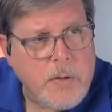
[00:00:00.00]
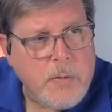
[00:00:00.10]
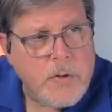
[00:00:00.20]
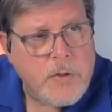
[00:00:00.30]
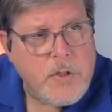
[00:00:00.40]
It
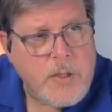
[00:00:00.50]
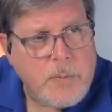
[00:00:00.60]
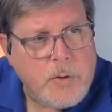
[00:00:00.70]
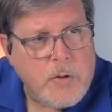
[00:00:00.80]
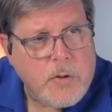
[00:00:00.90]
was
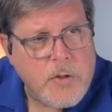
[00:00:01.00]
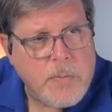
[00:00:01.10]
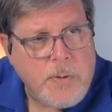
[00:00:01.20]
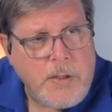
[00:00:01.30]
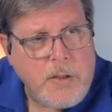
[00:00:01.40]
Tim Cook
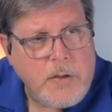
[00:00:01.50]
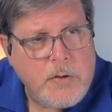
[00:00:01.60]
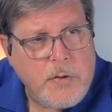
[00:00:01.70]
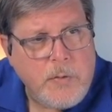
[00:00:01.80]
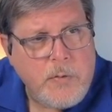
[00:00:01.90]
speaking
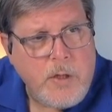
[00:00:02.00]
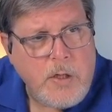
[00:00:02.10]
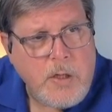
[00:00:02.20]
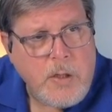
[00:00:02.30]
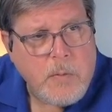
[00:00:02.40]
to
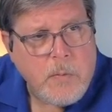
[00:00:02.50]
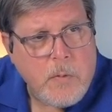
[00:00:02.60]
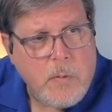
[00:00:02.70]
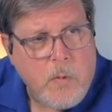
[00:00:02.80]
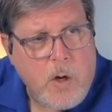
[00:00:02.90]
the
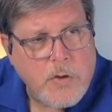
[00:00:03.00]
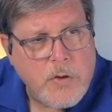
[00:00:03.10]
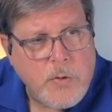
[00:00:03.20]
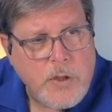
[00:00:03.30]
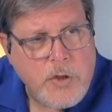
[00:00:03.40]
Wall
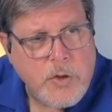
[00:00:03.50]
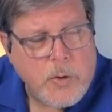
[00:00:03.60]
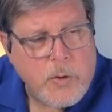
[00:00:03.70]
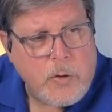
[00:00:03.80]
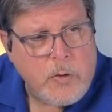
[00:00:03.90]
Street
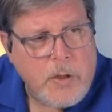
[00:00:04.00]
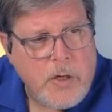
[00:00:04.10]
Journal,